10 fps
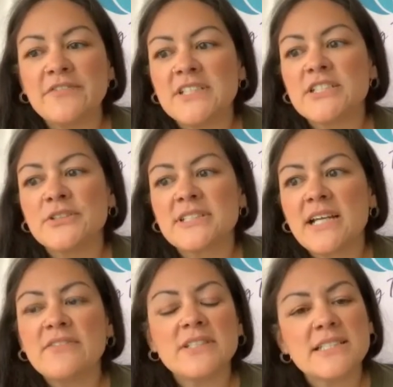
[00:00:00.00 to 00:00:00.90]
And so it's
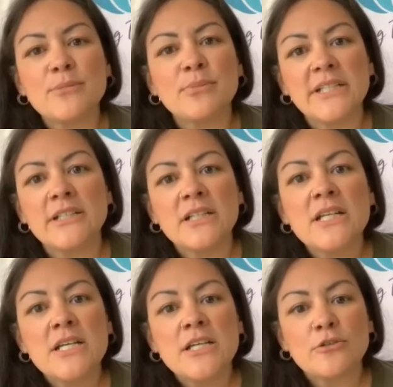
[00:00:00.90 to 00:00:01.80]
kind of a sibling
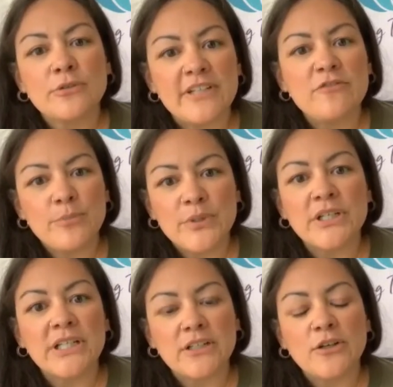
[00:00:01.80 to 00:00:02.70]
grief
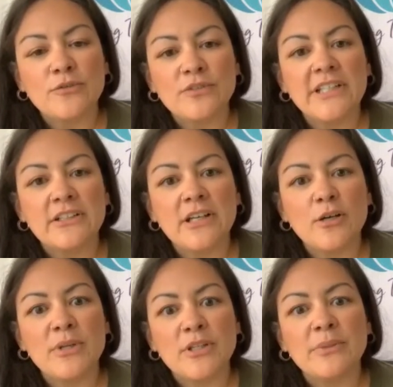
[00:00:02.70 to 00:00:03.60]
book, and hopefully it'll
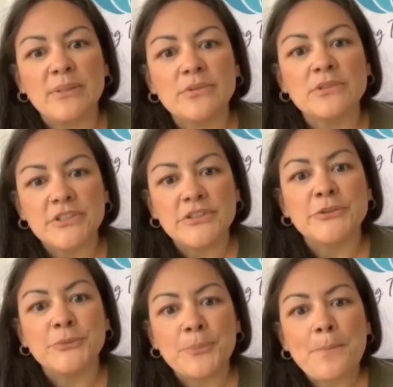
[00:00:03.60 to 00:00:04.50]
help other people too.